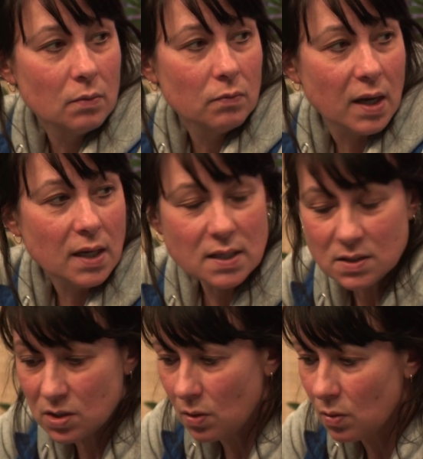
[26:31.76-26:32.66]

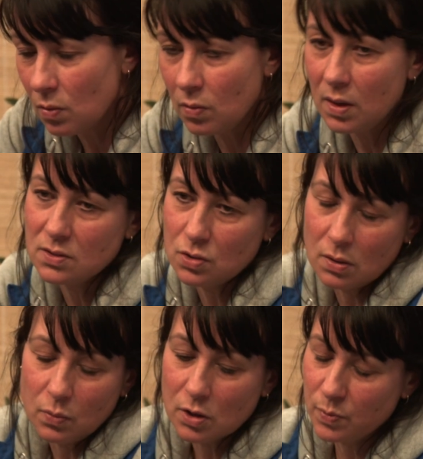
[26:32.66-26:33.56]
Right? So it
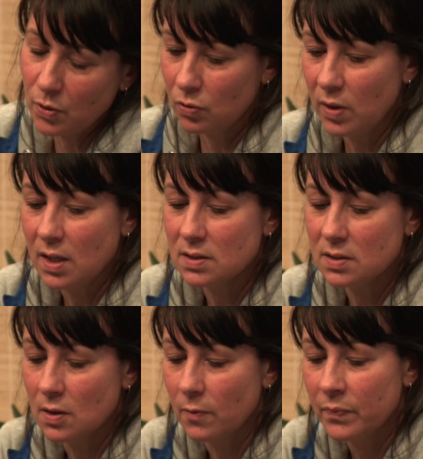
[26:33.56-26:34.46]
sort of works both ways.
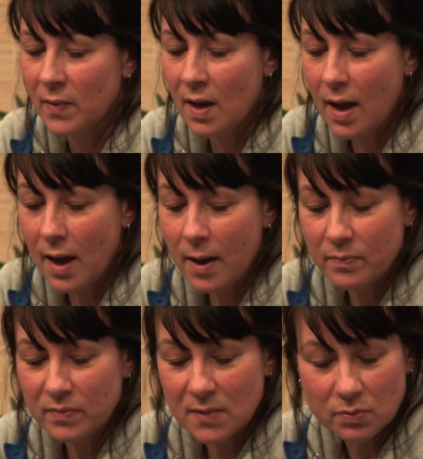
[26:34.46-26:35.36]
So
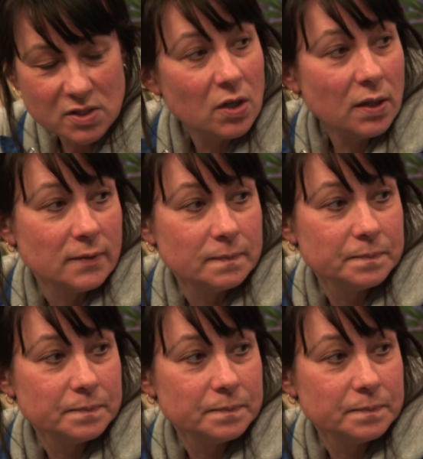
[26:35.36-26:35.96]
that was good.